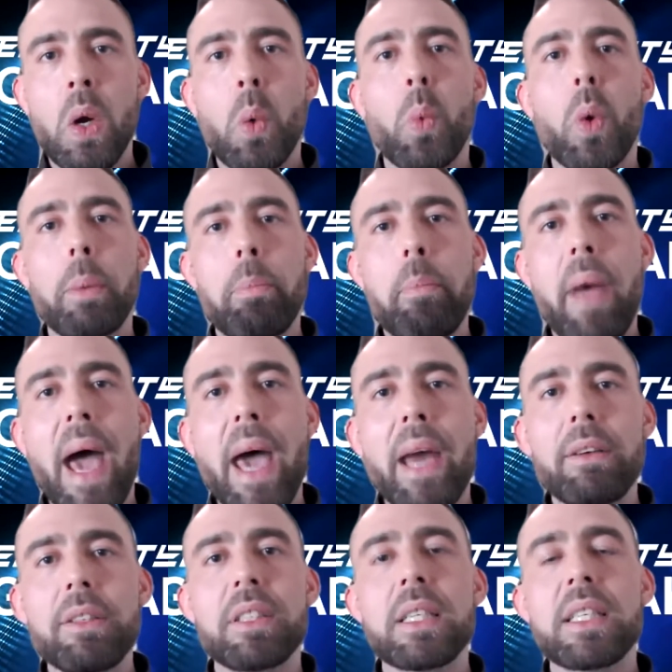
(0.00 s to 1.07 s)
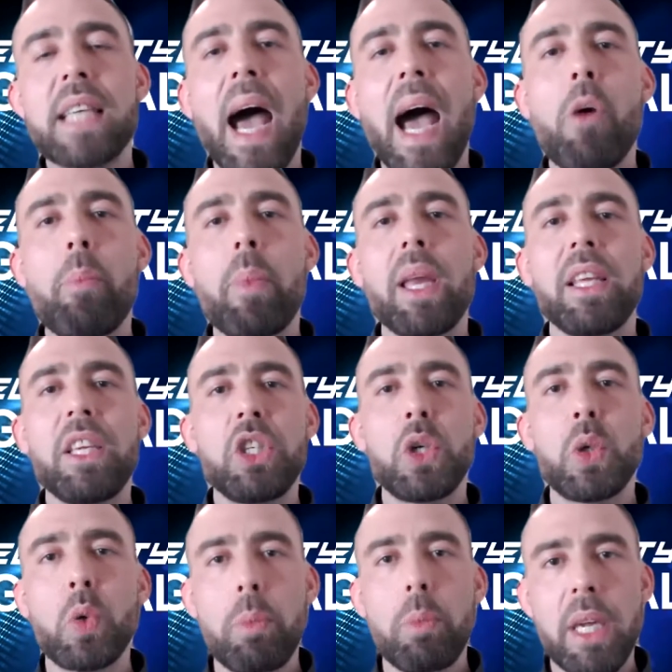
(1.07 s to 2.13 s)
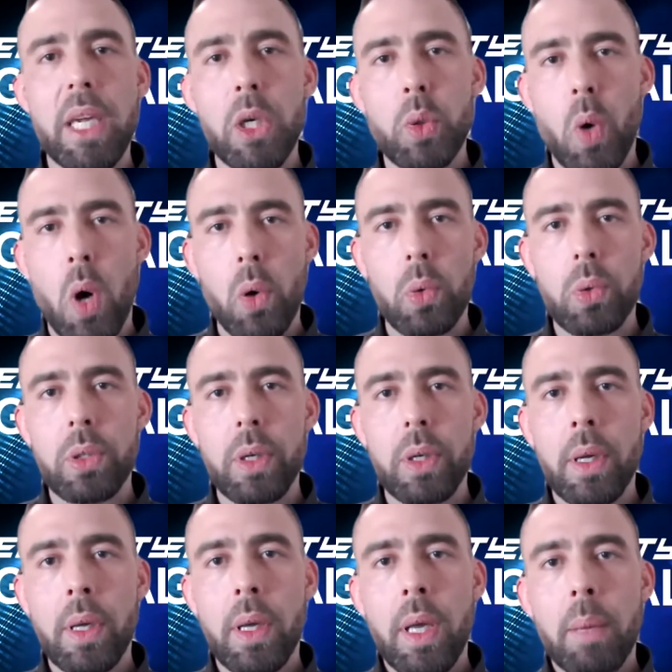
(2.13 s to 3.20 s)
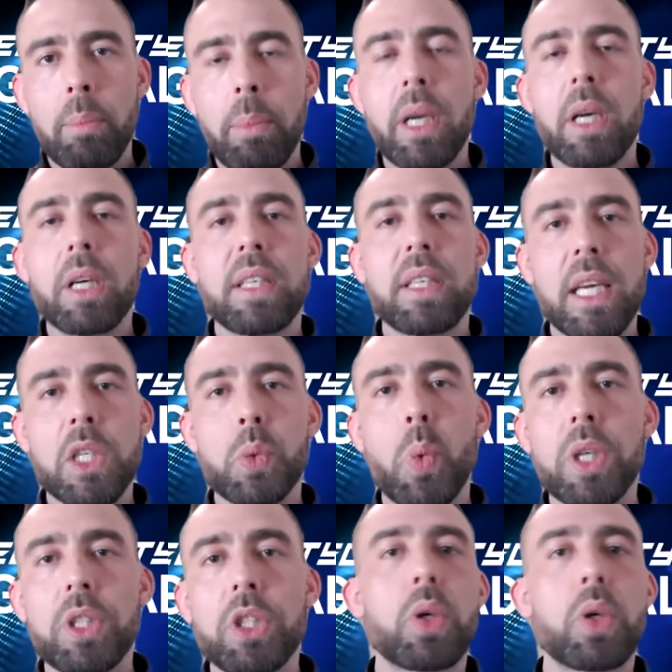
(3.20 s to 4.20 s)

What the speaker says: What matters is how many UME you hold. Because guess what?